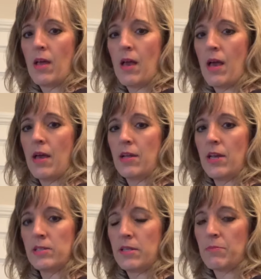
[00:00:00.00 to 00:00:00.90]
and
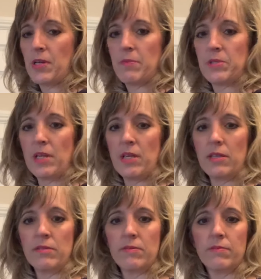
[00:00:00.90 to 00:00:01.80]
sometimes
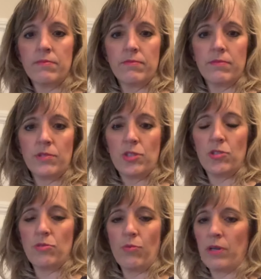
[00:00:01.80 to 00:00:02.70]
they
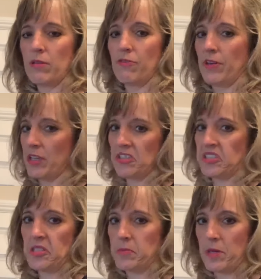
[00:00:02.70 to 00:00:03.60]
wiggle the fingers,
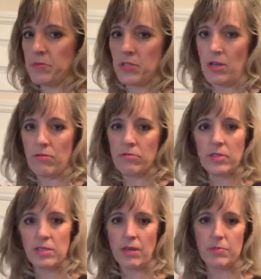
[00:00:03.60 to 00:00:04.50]
sometimes you don't.
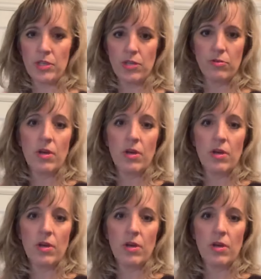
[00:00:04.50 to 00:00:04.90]
It's up to you.